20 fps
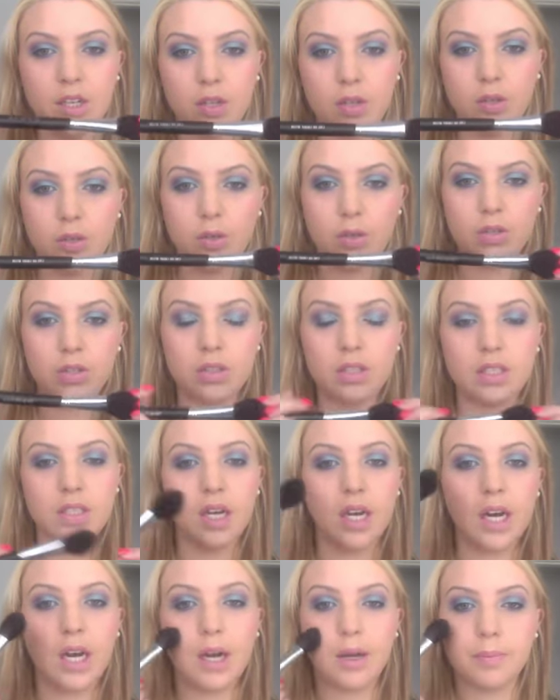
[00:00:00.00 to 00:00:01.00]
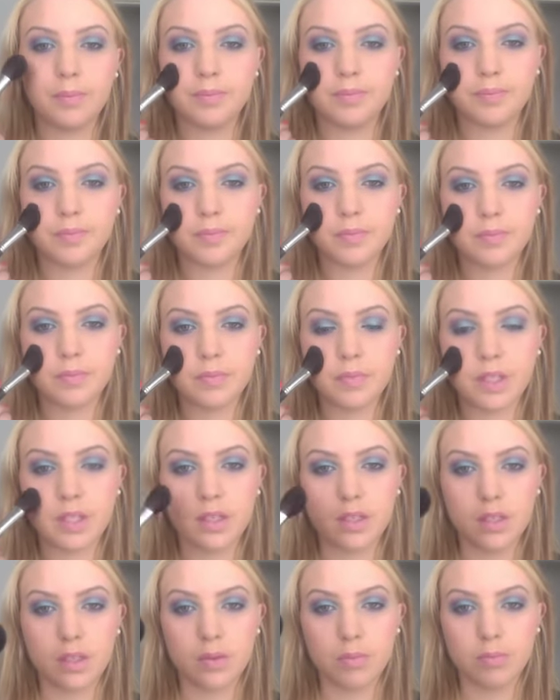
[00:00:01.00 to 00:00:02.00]
Good
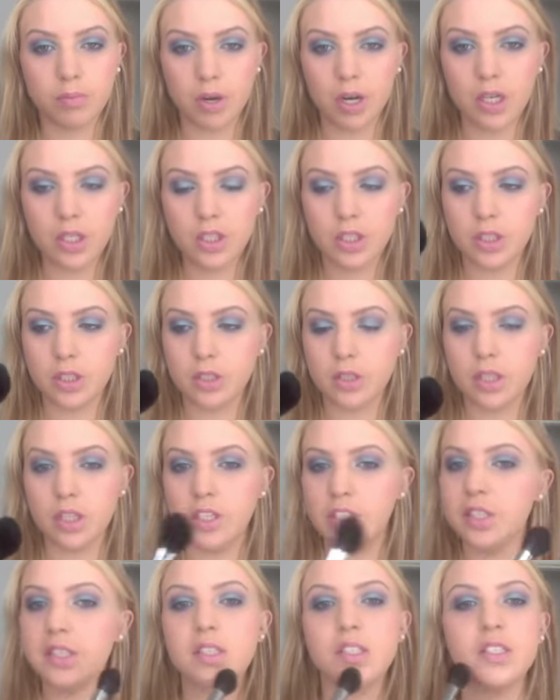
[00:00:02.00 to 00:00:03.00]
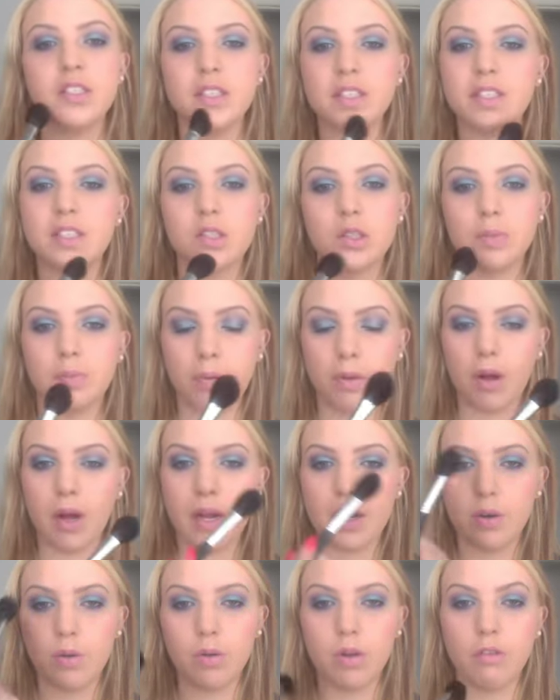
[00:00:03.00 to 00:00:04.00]
brush. You can use this to
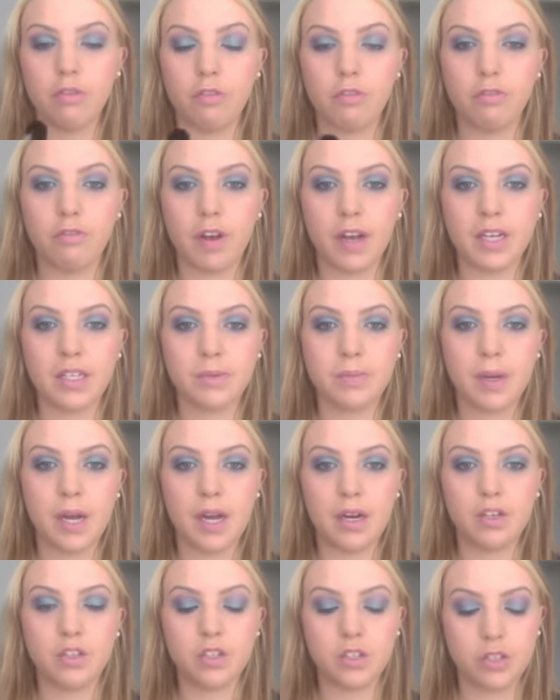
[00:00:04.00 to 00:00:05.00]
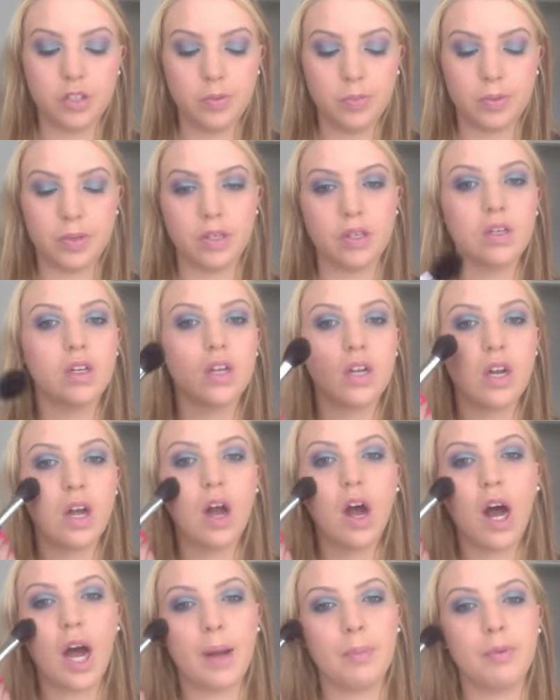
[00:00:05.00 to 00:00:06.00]
apply an all over face powder too, but
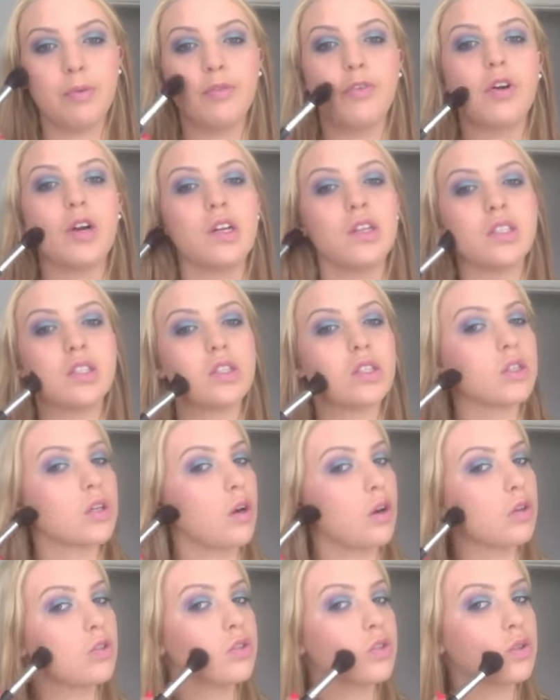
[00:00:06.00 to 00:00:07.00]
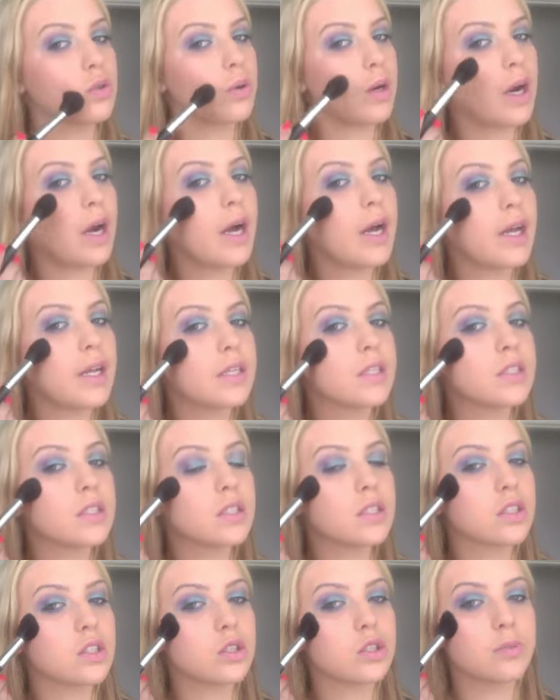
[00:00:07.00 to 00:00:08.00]
I prefer it to contour and
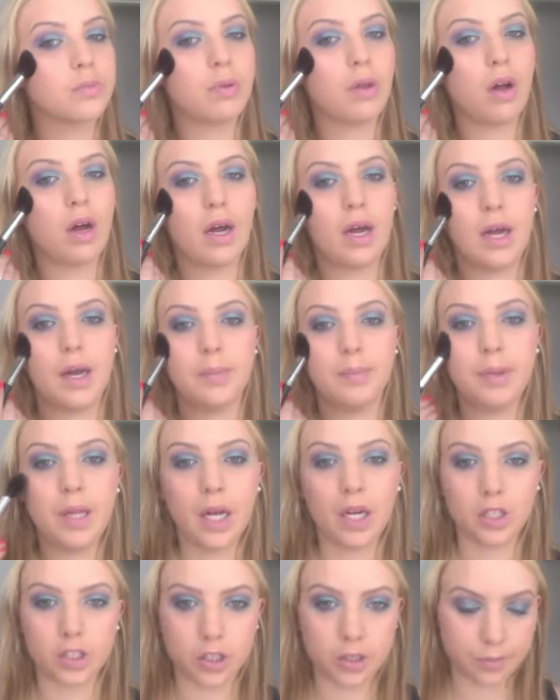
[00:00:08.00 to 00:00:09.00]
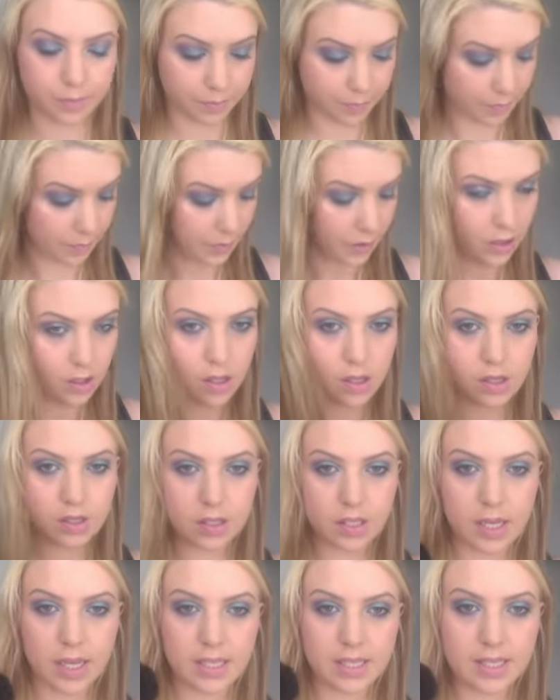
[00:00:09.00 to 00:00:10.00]
to apply blush.
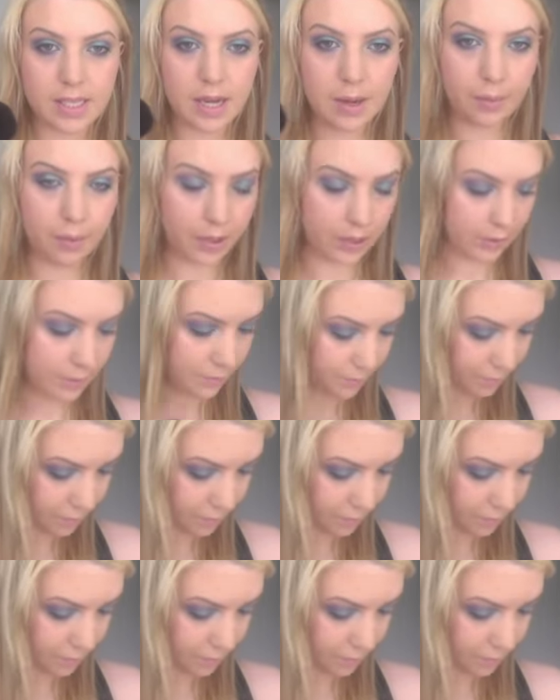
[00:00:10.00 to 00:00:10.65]
So that's that one.